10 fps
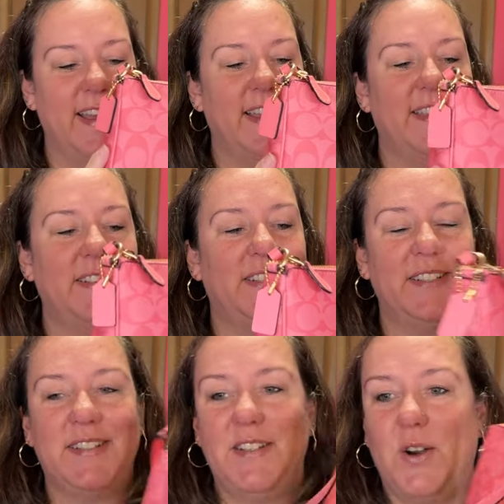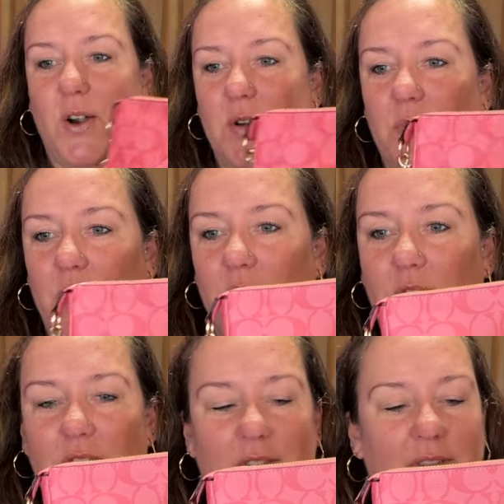this is
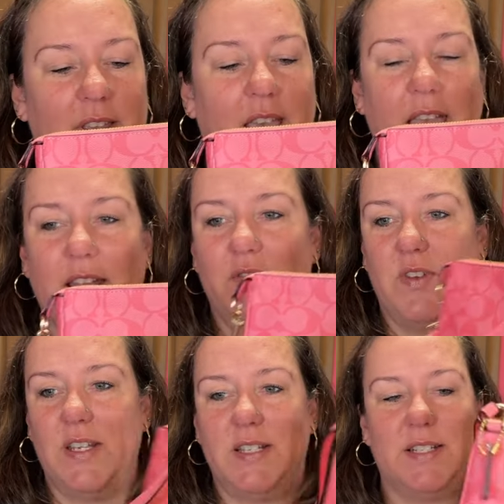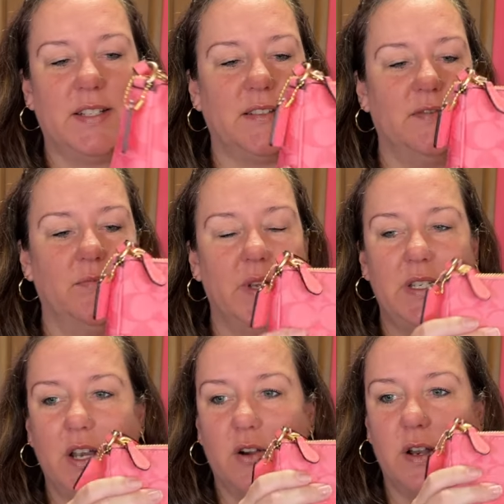durable canvas
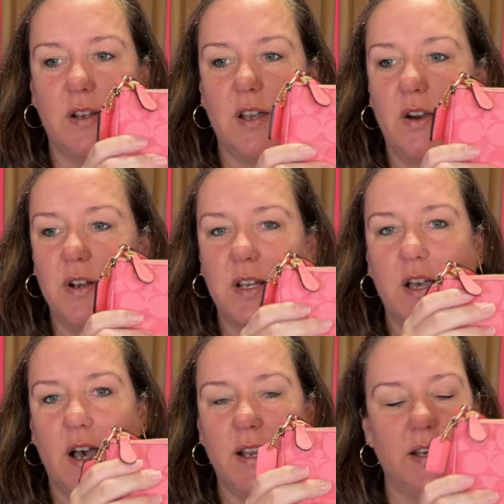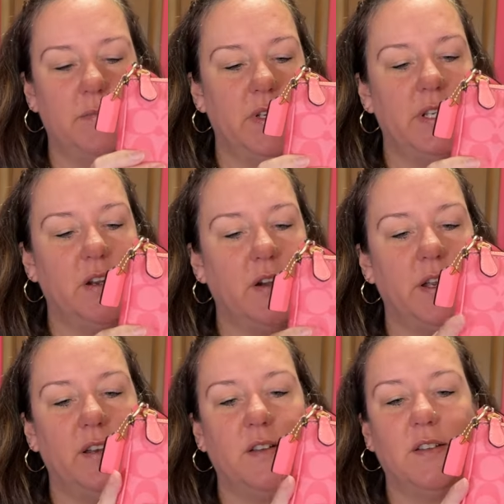material, coated cotton
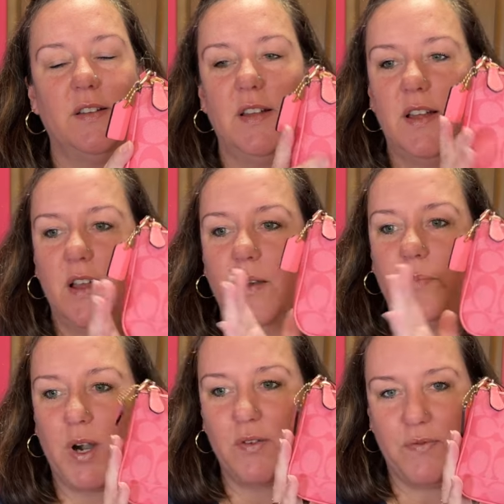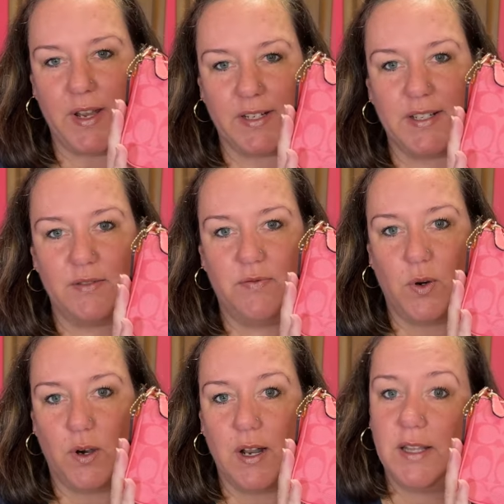material, perfect
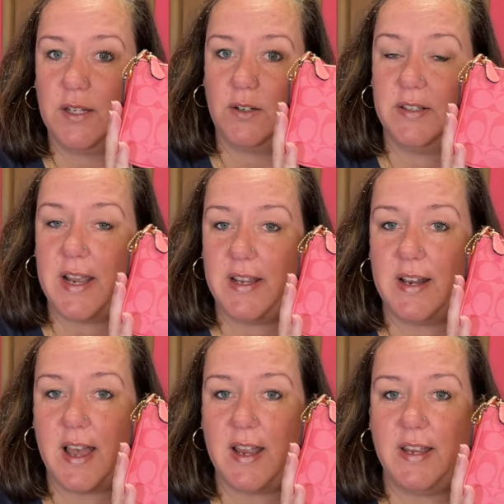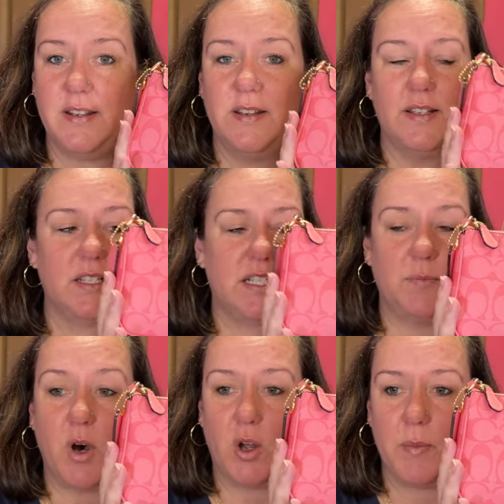for a little date night
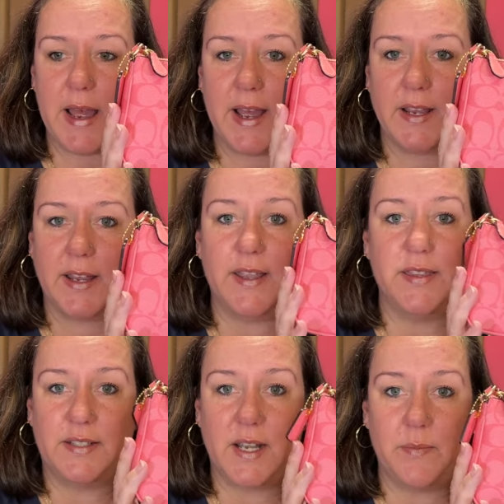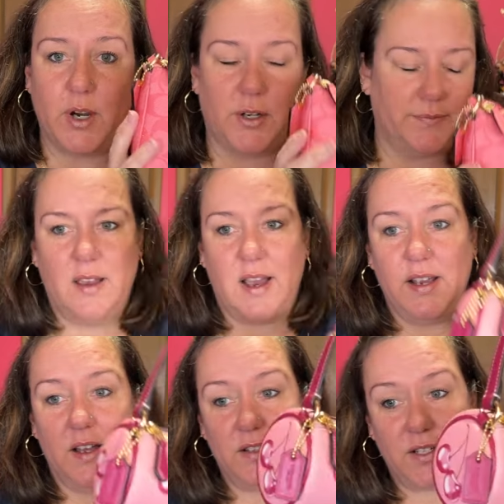small bag in the summer. I
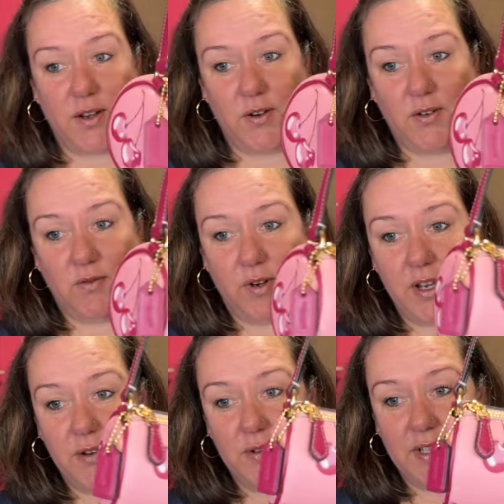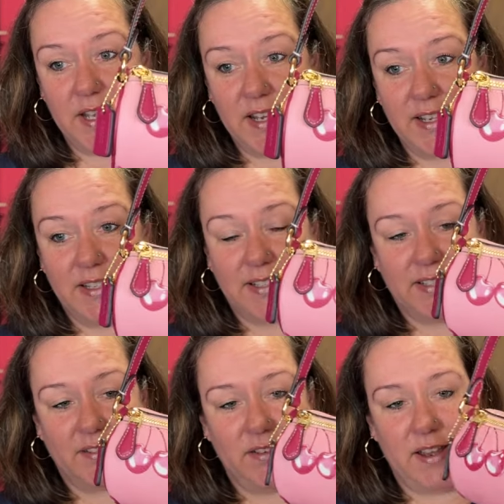also would use
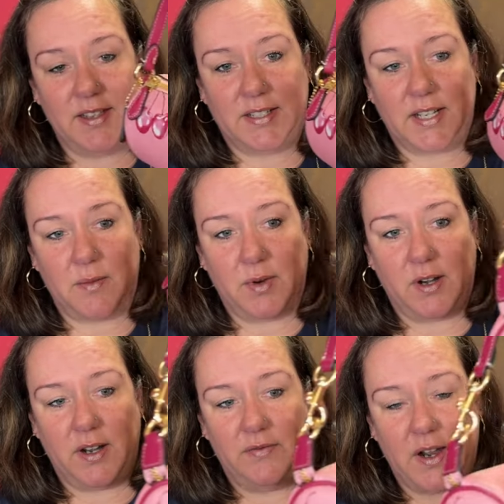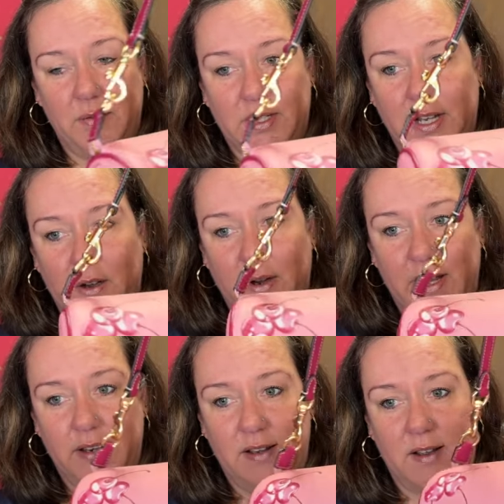this in the summer if I was
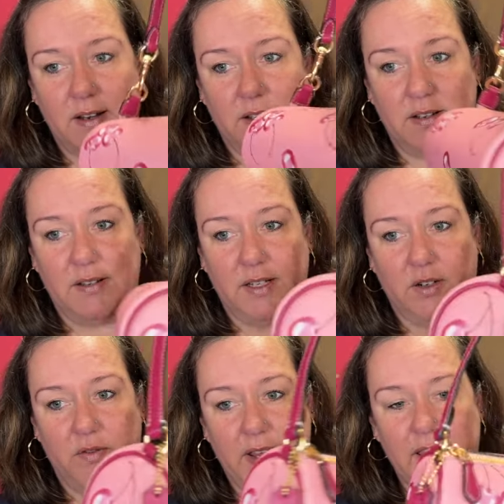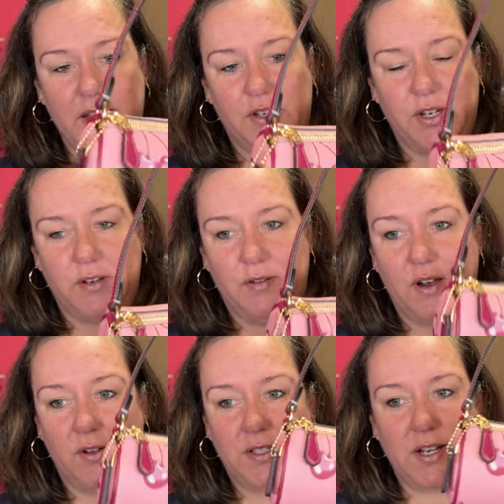going on a little vacation
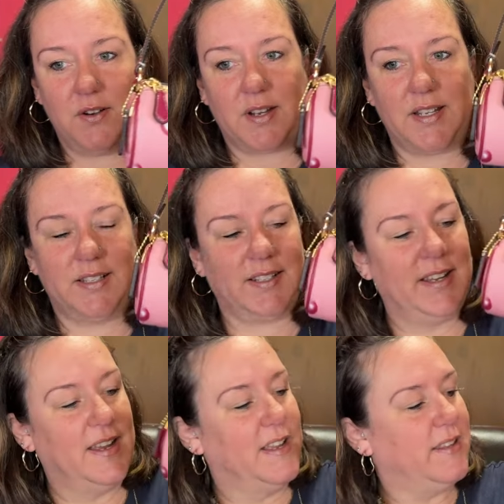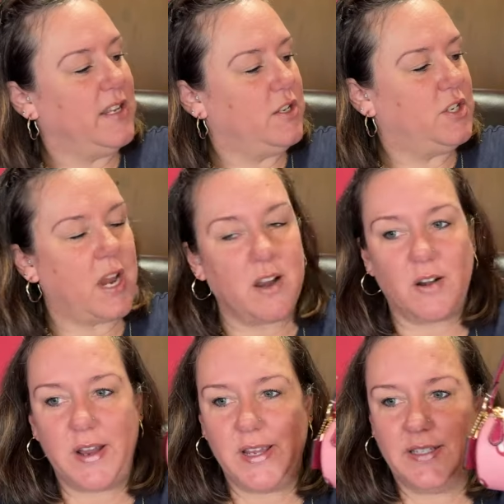also because the
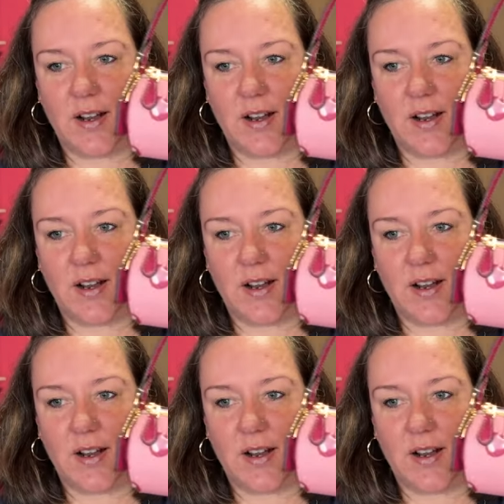cherries